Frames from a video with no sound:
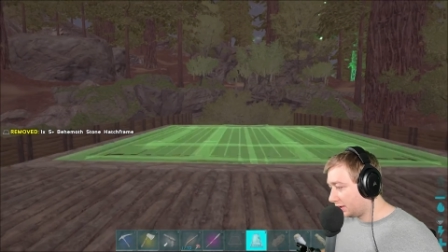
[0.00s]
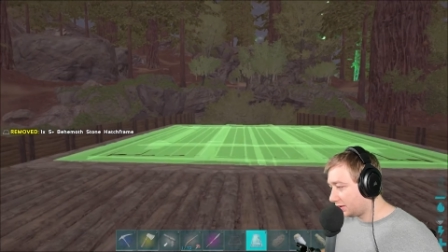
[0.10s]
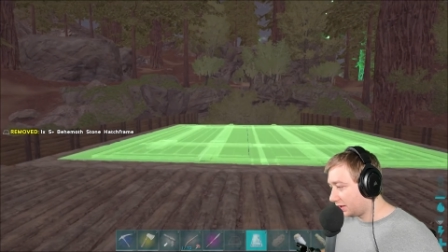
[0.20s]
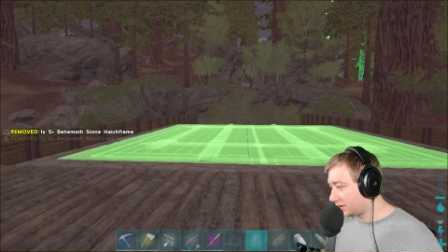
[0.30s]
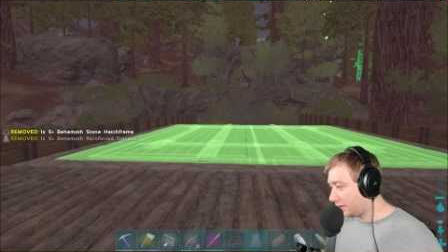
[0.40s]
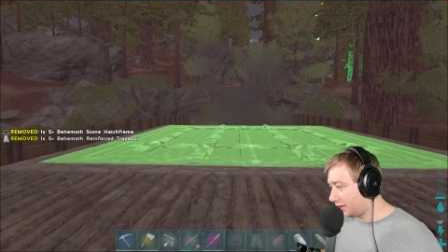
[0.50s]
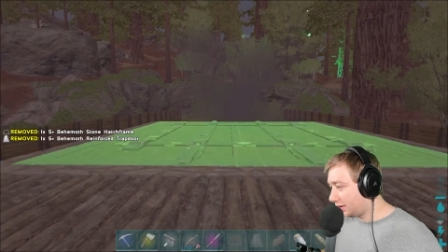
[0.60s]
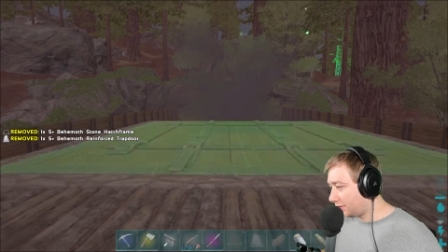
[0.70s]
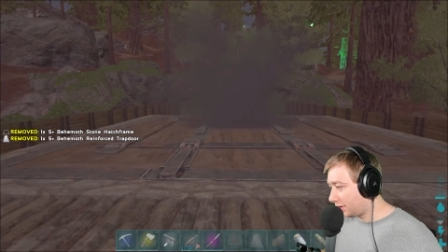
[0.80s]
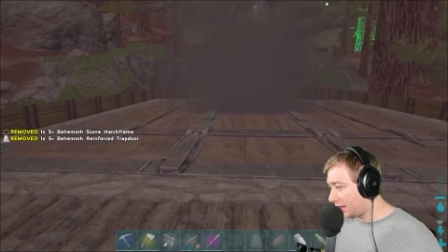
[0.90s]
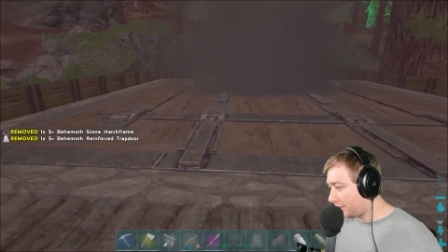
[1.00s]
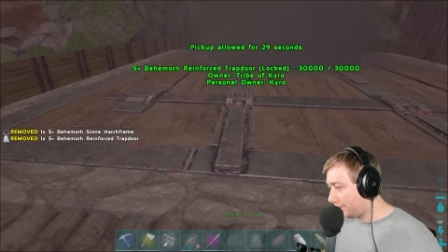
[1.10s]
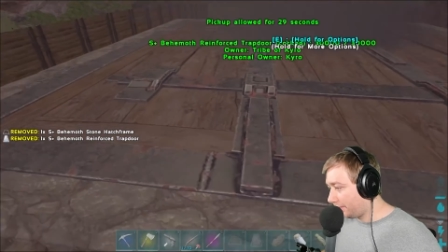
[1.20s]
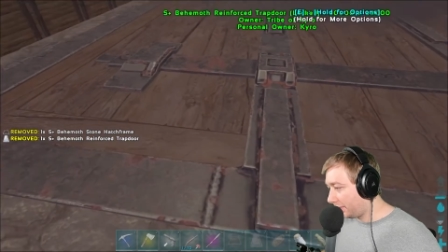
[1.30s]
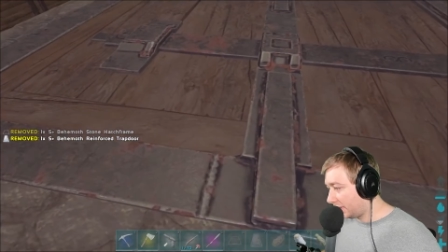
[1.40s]
So let's go ahead and do that.
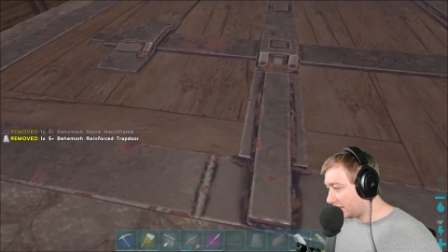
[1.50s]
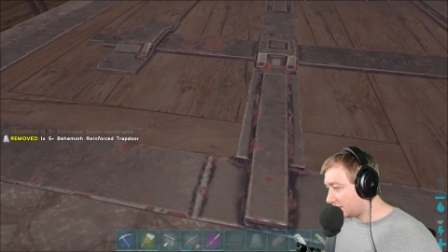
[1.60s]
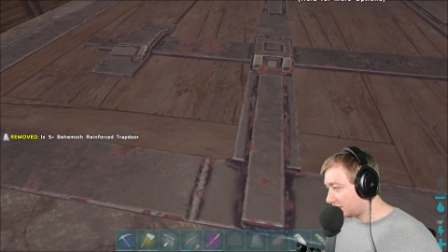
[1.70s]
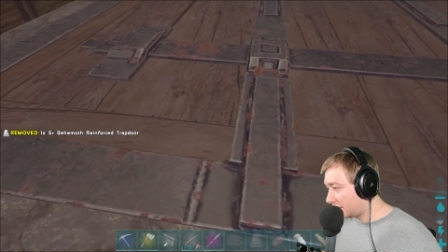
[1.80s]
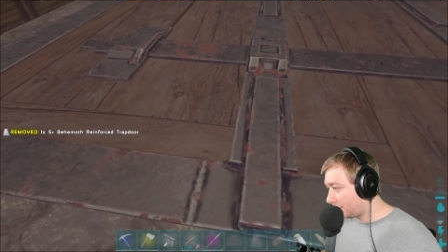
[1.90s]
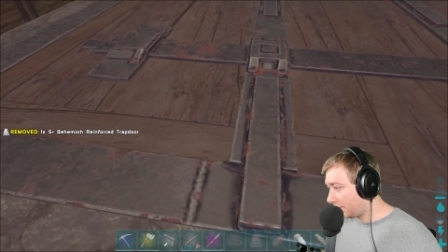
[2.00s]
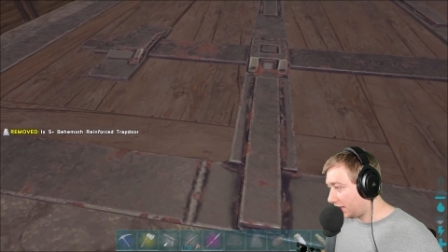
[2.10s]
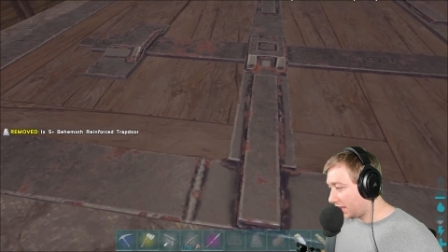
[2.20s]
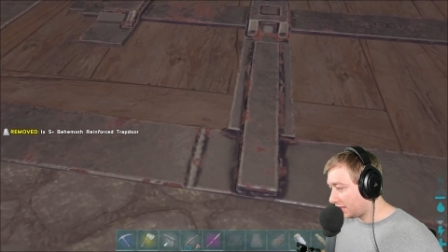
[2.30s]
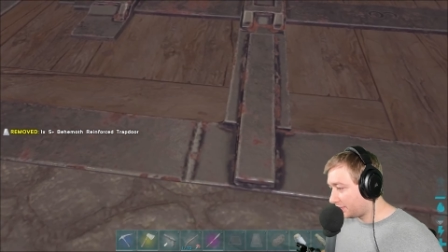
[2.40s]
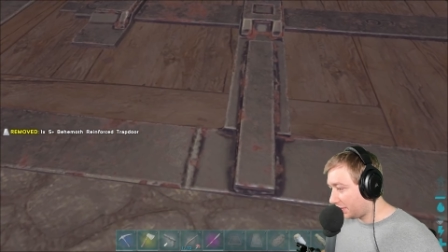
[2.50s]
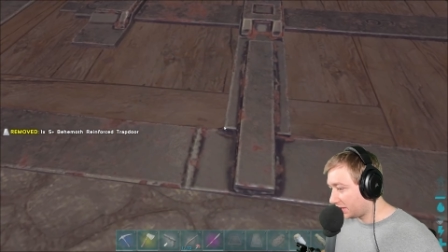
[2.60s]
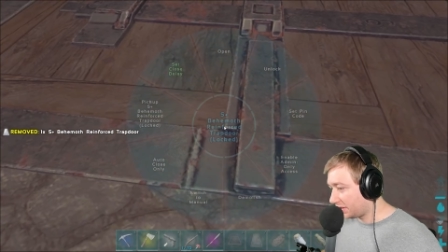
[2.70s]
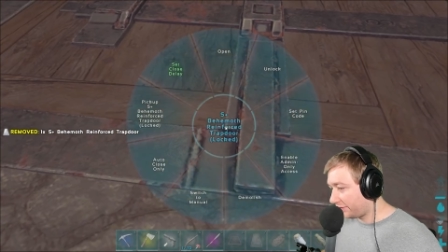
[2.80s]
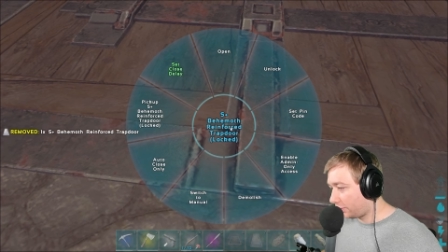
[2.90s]
This is going to be S+,
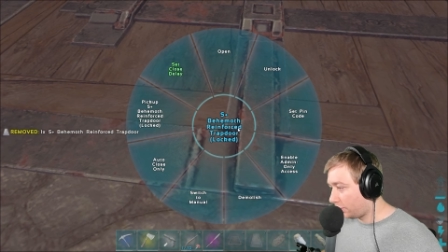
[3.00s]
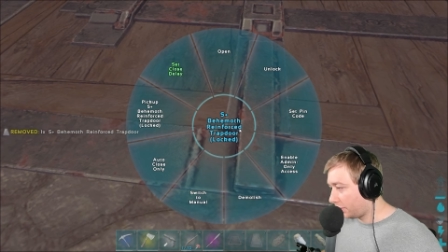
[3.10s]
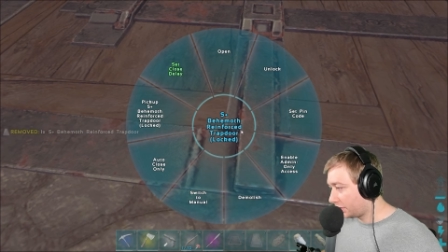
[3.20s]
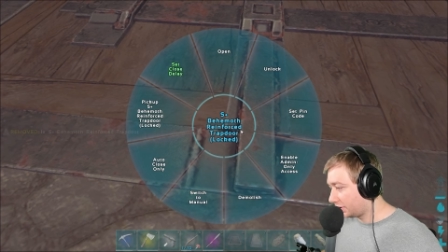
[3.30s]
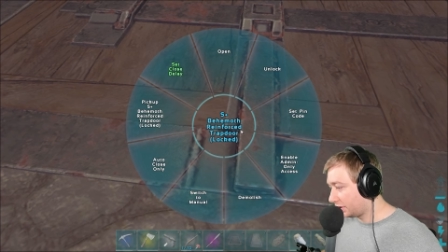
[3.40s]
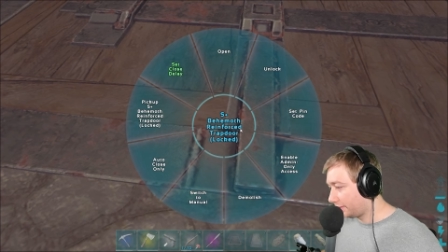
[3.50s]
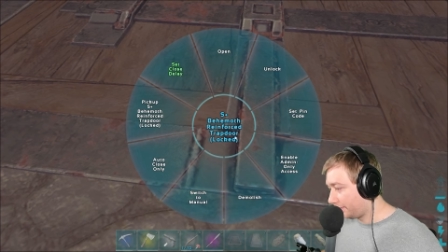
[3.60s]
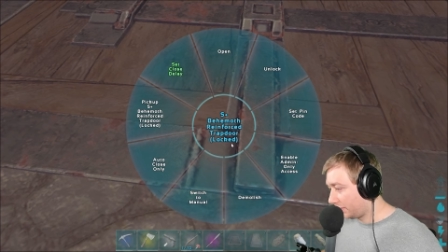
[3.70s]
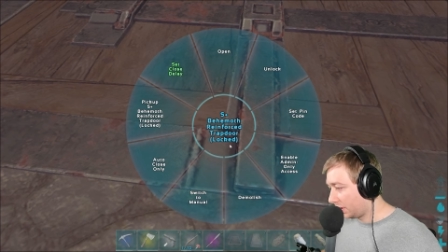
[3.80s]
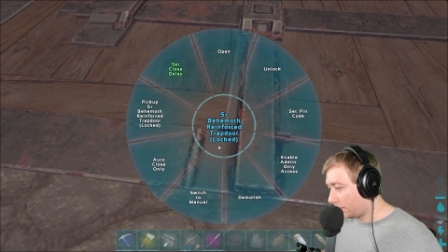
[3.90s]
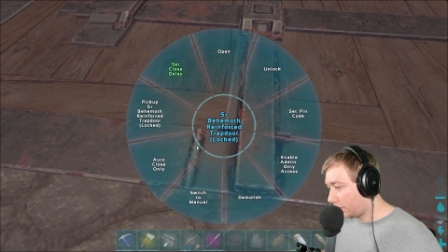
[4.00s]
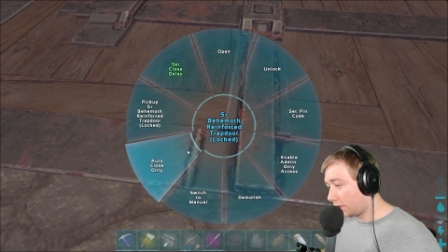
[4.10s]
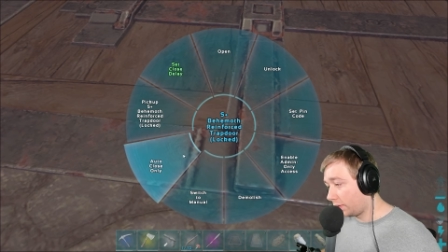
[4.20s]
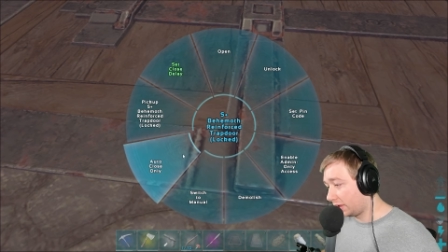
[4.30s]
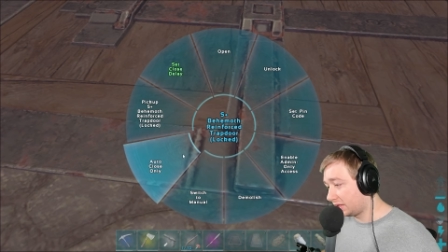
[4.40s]
of course. We're
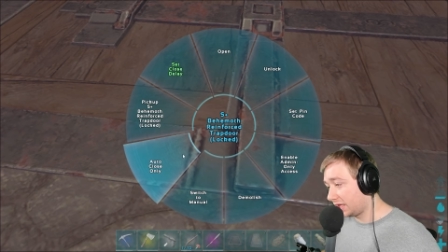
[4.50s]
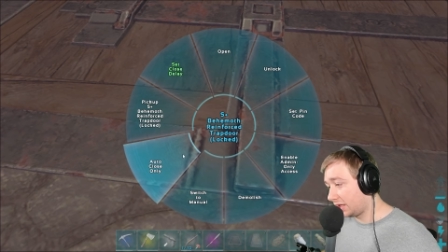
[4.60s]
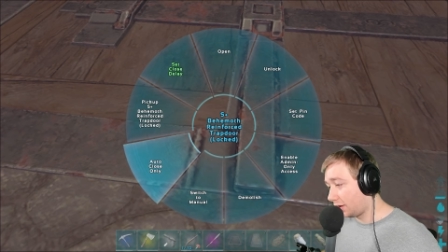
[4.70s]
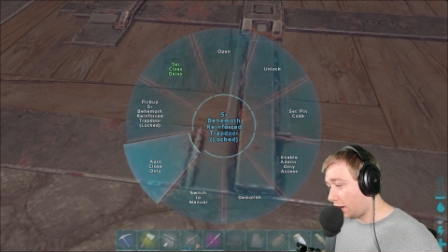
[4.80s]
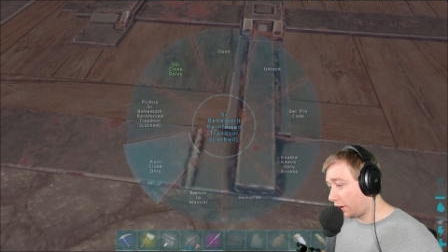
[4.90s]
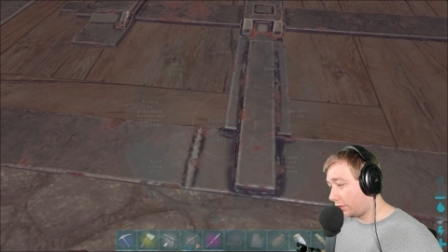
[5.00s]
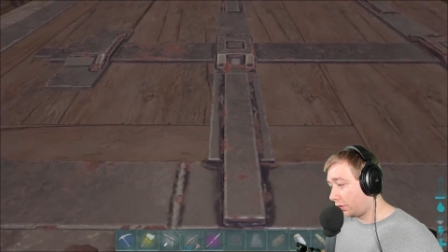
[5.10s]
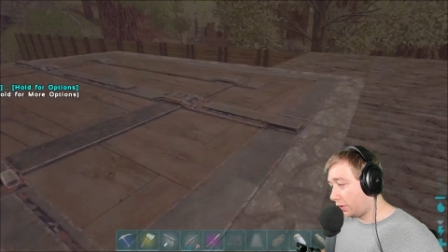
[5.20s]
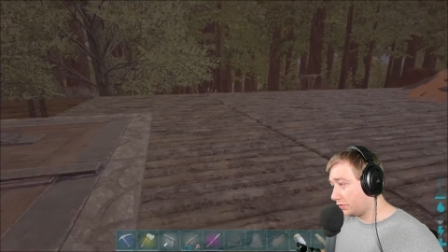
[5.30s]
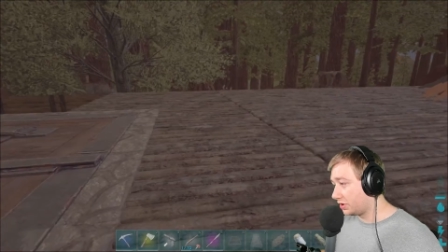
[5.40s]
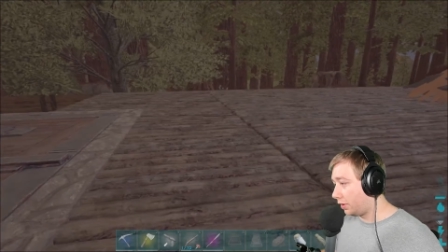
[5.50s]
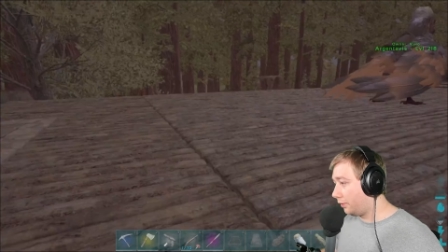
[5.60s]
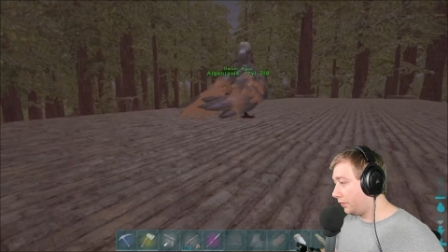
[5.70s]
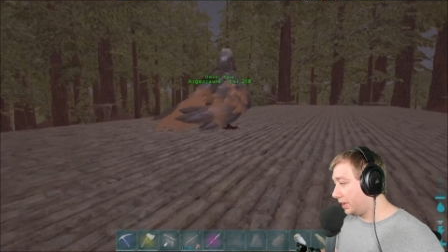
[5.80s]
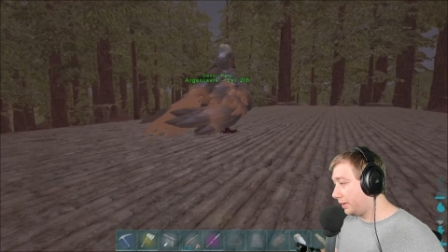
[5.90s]
going to set it to auto close
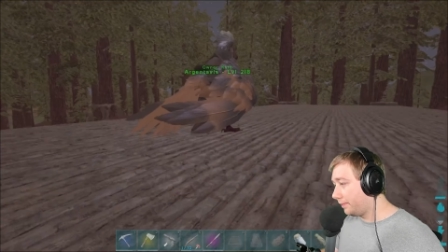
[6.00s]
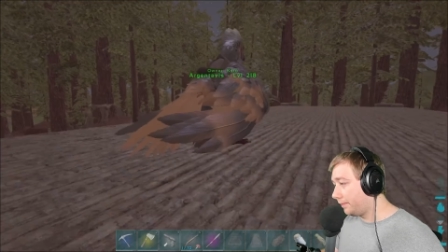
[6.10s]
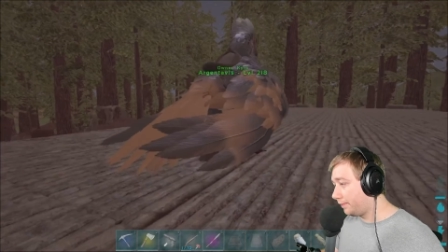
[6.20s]
only.